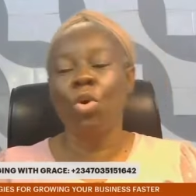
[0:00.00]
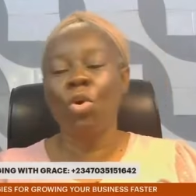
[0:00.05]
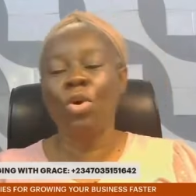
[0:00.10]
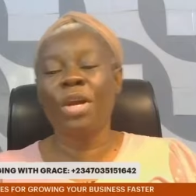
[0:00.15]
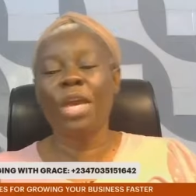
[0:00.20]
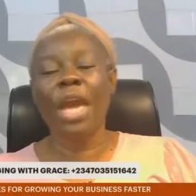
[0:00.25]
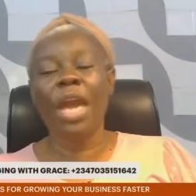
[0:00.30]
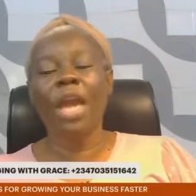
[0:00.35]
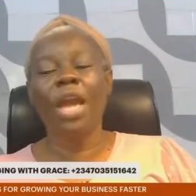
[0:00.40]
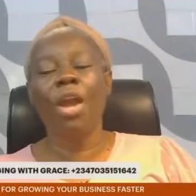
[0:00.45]

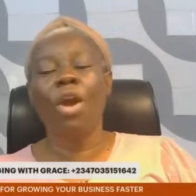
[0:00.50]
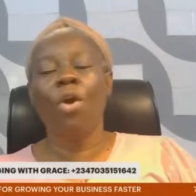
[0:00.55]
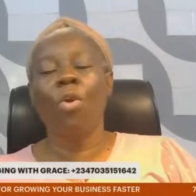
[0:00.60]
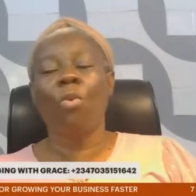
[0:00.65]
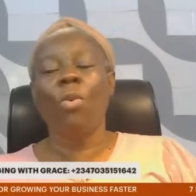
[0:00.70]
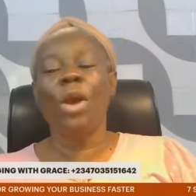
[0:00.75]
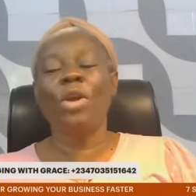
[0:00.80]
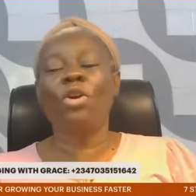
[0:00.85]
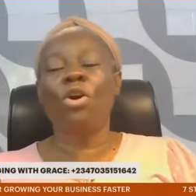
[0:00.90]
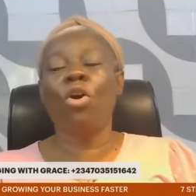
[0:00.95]
Okay,
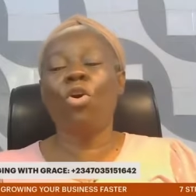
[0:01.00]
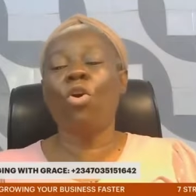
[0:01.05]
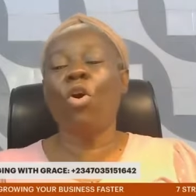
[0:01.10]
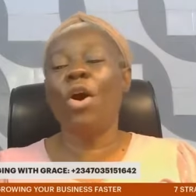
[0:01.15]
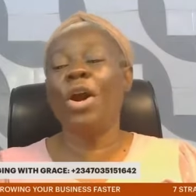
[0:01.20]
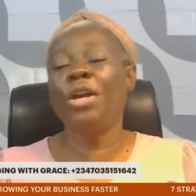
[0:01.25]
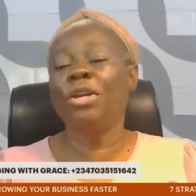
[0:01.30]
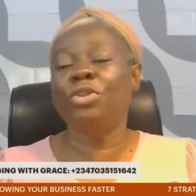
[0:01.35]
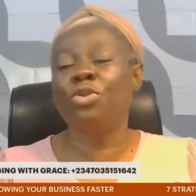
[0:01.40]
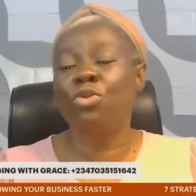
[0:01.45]
when you're
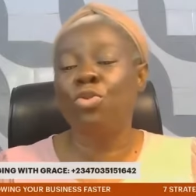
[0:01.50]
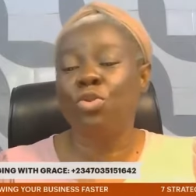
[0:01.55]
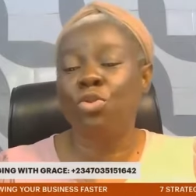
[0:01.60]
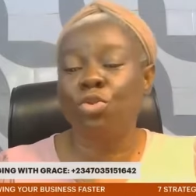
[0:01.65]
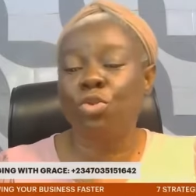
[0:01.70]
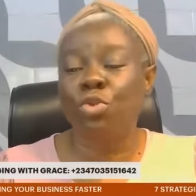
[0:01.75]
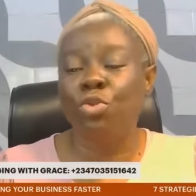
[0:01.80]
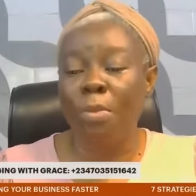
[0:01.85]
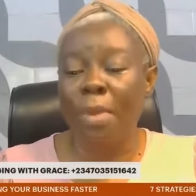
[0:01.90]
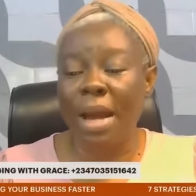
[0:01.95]
going
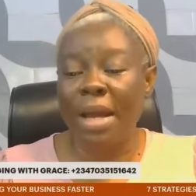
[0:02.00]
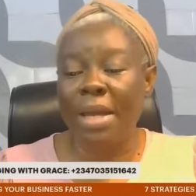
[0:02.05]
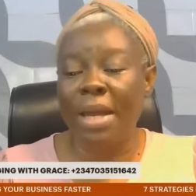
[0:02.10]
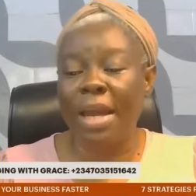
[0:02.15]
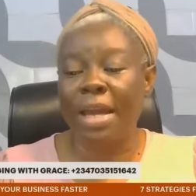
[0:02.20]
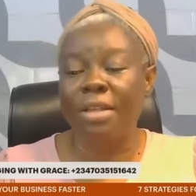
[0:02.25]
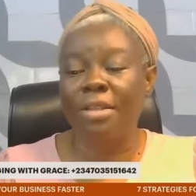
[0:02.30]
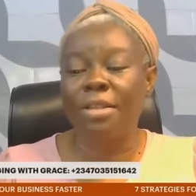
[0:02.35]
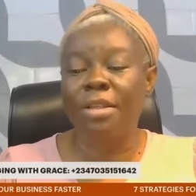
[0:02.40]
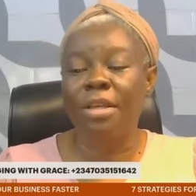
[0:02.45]
to
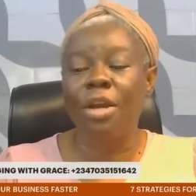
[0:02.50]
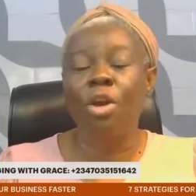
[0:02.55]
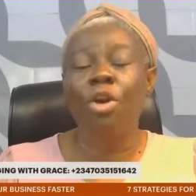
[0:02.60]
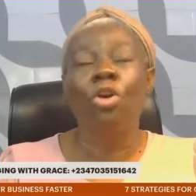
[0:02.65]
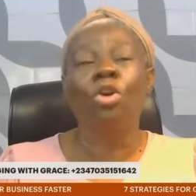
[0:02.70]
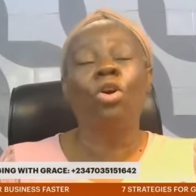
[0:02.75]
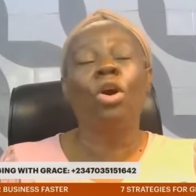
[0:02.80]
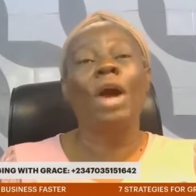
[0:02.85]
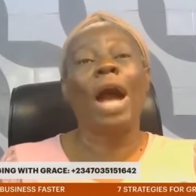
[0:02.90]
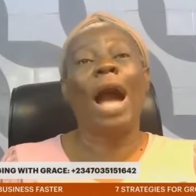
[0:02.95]
market
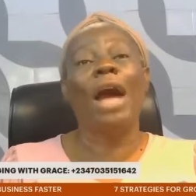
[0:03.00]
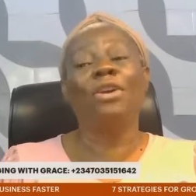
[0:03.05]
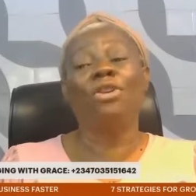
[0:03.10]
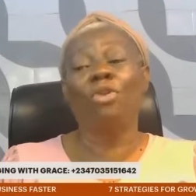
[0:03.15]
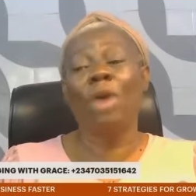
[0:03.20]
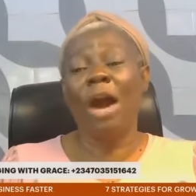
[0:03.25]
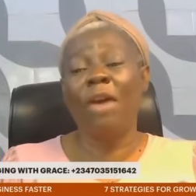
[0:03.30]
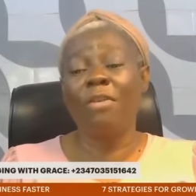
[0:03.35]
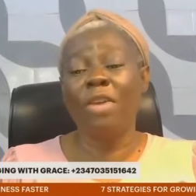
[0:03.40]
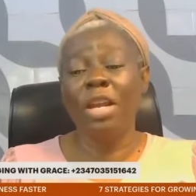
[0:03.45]
and
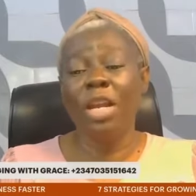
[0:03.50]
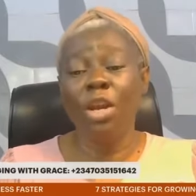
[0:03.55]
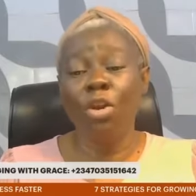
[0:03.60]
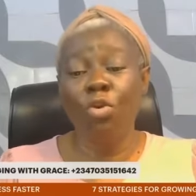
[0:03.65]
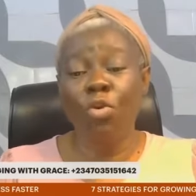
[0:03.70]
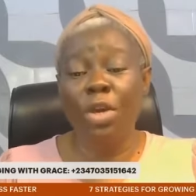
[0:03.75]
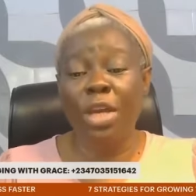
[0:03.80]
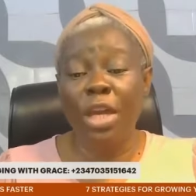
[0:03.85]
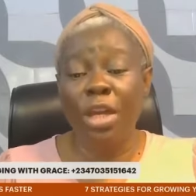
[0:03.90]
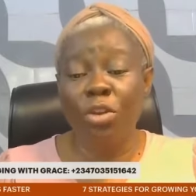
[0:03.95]
you are really
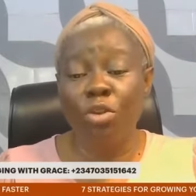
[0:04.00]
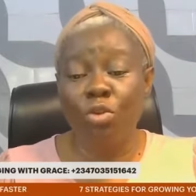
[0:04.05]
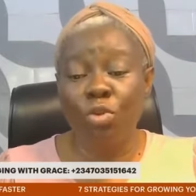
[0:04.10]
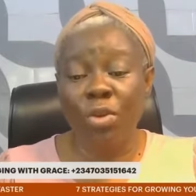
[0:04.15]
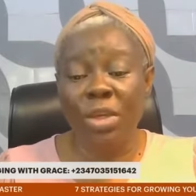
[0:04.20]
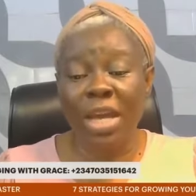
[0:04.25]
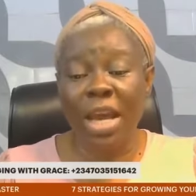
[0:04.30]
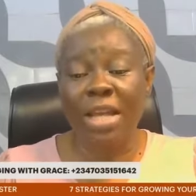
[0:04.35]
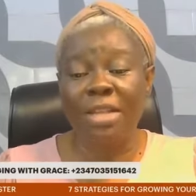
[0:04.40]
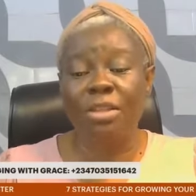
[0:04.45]
looking
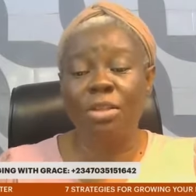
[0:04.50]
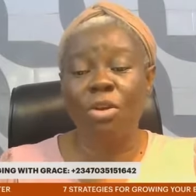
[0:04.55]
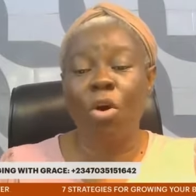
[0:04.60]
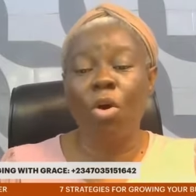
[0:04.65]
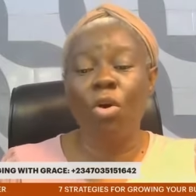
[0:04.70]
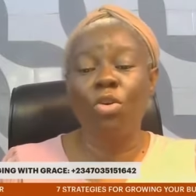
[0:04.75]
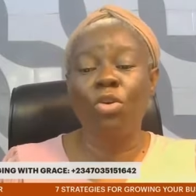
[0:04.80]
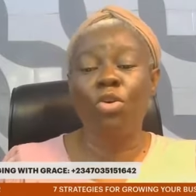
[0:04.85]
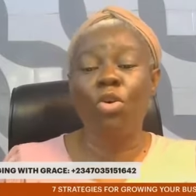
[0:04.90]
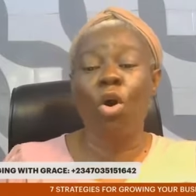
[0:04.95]
to get
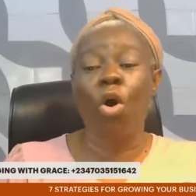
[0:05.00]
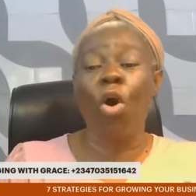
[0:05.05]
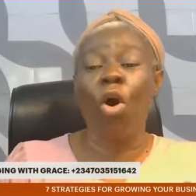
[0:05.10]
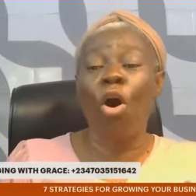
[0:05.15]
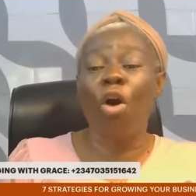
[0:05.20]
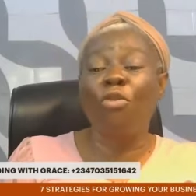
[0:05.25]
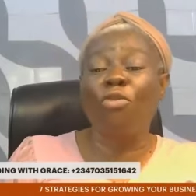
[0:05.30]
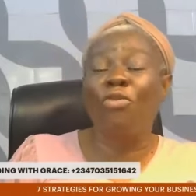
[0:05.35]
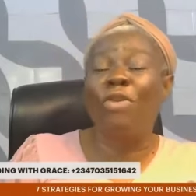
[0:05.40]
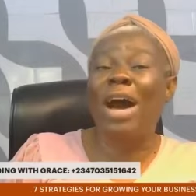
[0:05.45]
your
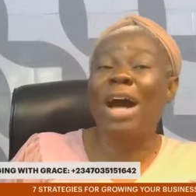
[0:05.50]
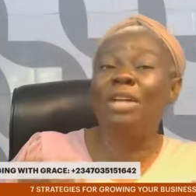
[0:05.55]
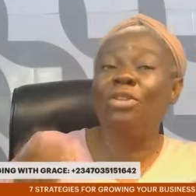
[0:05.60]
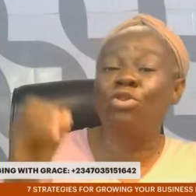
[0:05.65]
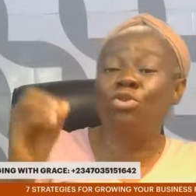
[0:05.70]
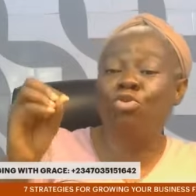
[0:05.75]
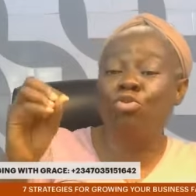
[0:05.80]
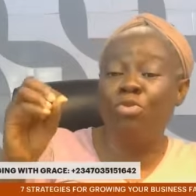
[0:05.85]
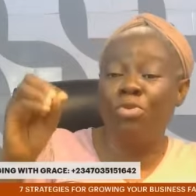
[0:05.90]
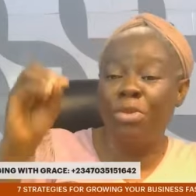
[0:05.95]
offer
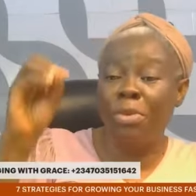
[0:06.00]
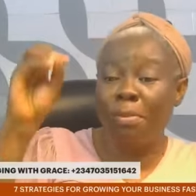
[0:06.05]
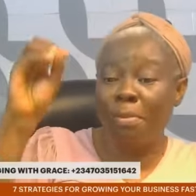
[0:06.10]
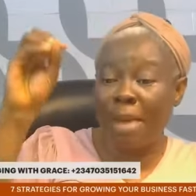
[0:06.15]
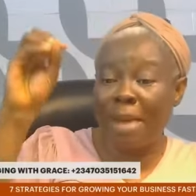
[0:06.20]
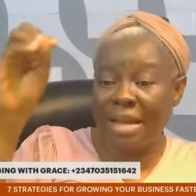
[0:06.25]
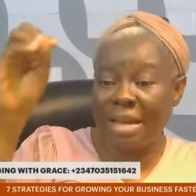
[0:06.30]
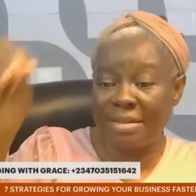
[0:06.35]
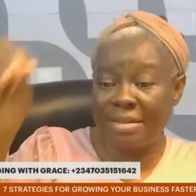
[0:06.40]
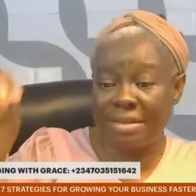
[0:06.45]
to the
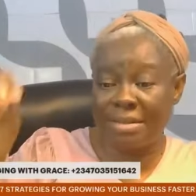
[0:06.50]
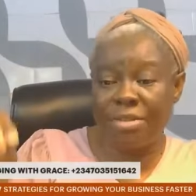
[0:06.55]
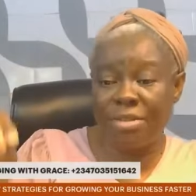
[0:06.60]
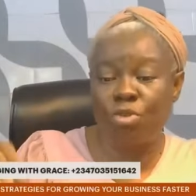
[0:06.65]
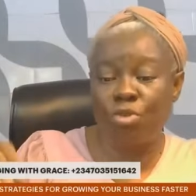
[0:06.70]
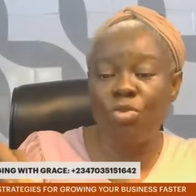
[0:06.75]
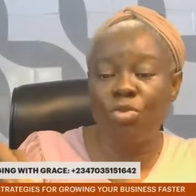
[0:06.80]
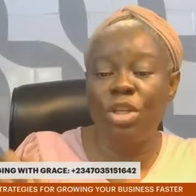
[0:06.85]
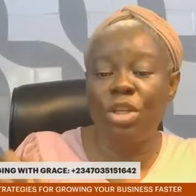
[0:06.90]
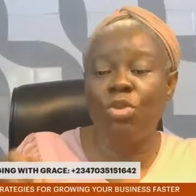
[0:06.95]

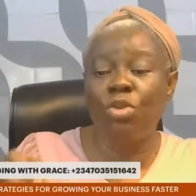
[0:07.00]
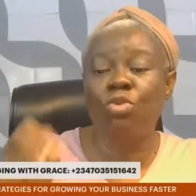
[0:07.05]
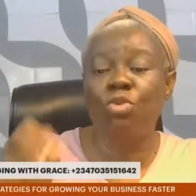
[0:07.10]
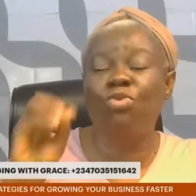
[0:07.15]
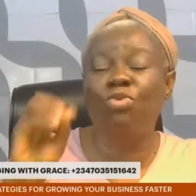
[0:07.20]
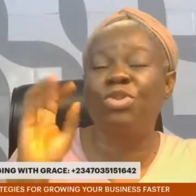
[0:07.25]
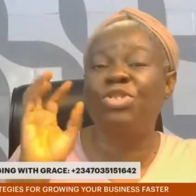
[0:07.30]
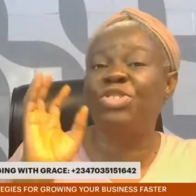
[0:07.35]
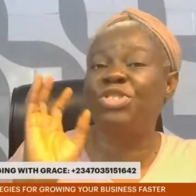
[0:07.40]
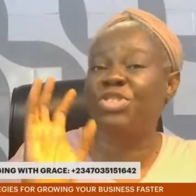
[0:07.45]
masses. You need
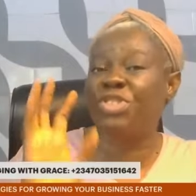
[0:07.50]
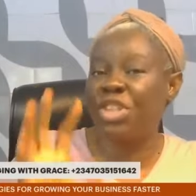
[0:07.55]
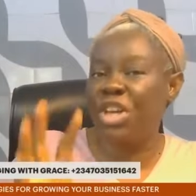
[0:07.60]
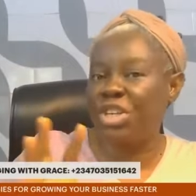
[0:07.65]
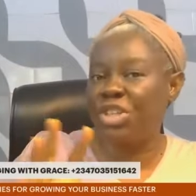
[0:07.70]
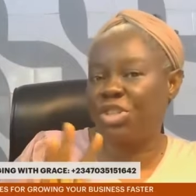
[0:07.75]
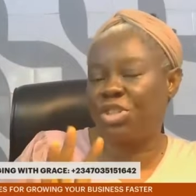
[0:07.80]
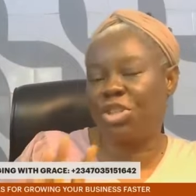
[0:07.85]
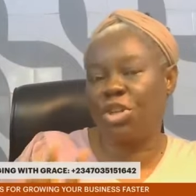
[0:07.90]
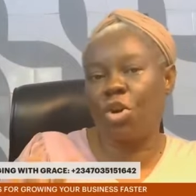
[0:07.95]
to
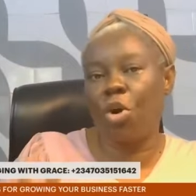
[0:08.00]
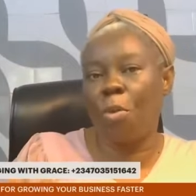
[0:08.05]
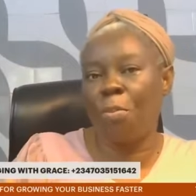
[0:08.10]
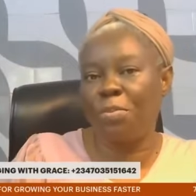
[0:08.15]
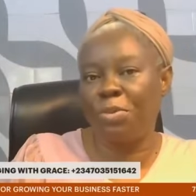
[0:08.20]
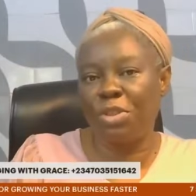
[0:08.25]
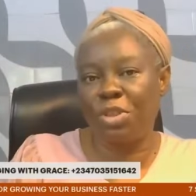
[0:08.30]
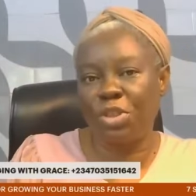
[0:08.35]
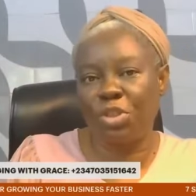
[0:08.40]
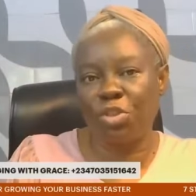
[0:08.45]
research the
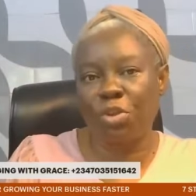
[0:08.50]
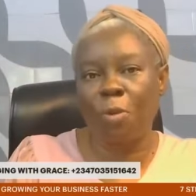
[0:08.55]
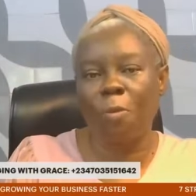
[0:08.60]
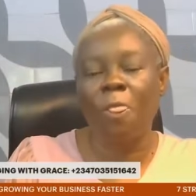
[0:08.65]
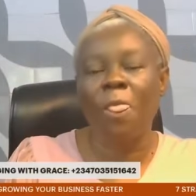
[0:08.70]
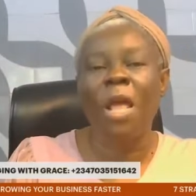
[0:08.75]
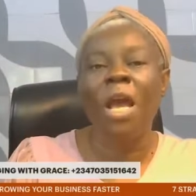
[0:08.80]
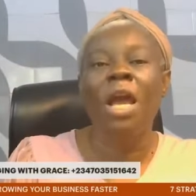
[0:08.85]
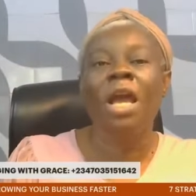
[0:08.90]
competition.